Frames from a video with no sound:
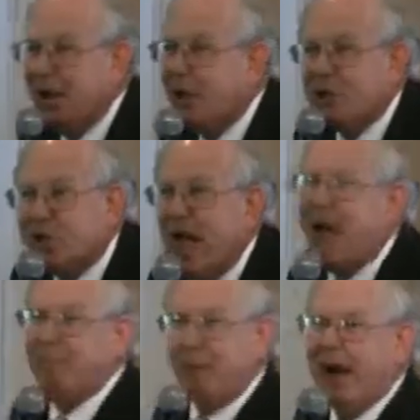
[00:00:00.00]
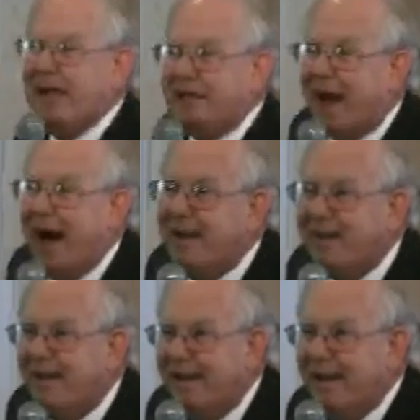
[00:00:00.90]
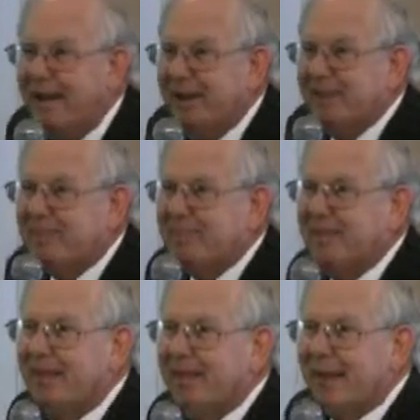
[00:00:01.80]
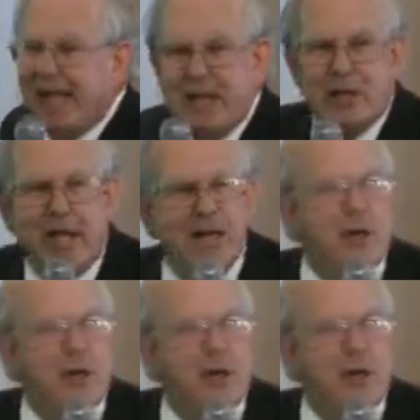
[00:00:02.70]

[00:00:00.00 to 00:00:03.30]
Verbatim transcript: a little shout, praise God. Can, can,